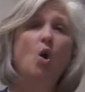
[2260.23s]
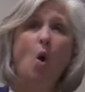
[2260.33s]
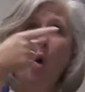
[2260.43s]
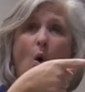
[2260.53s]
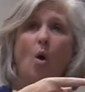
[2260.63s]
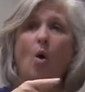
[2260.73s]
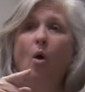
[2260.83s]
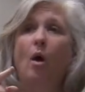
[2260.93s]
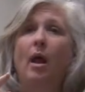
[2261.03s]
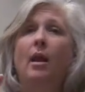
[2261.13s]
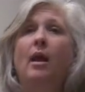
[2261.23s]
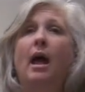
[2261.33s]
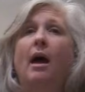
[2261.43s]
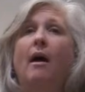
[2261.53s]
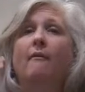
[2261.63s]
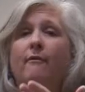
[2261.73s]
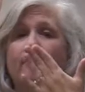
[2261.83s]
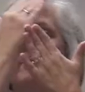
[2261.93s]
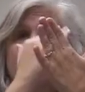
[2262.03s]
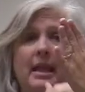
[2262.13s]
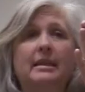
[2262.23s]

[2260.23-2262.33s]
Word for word: I'm not saying all 15 get saved,